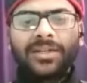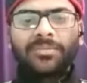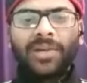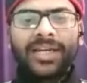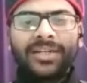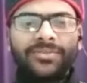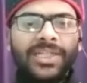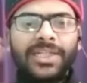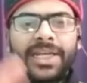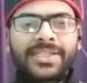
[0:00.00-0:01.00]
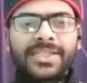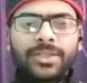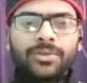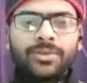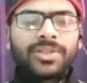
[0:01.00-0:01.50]
our mind, we can
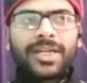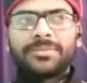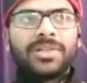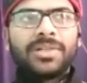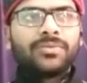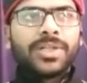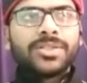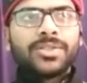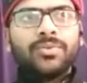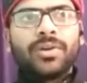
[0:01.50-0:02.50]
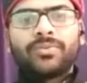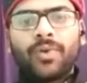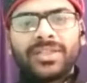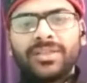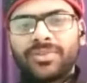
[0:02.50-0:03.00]
execute that. But once you are
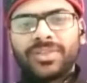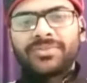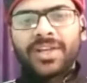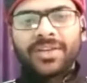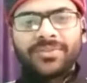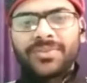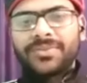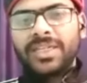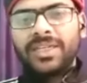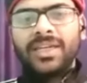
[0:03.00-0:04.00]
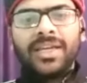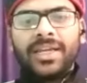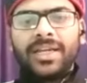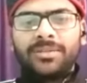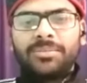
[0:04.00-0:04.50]
40, 45, 50,
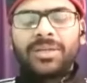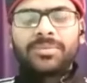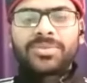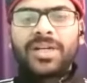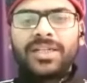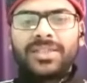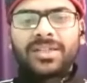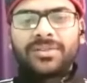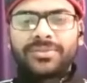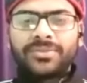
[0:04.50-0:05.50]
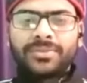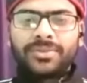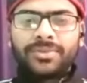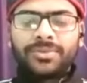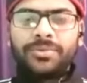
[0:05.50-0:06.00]
it becomes really tough
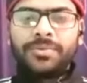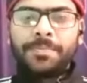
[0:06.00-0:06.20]
to do.